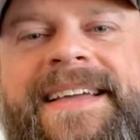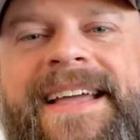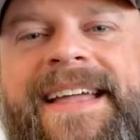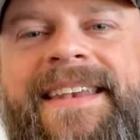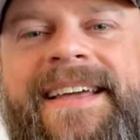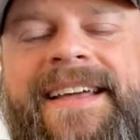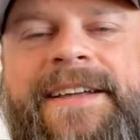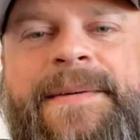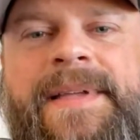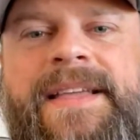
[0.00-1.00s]
and
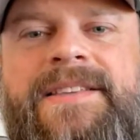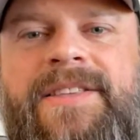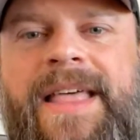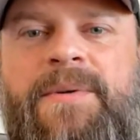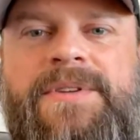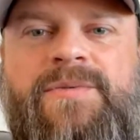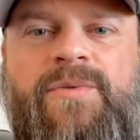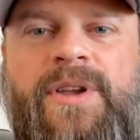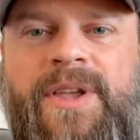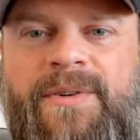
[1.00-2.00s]
so that was
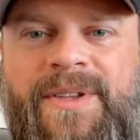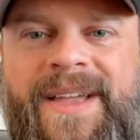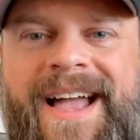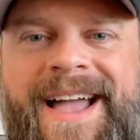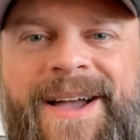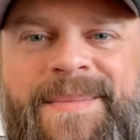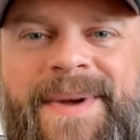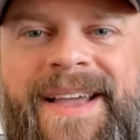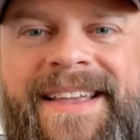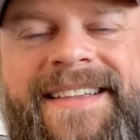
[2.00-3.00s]
really high on
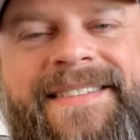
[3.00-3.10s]
my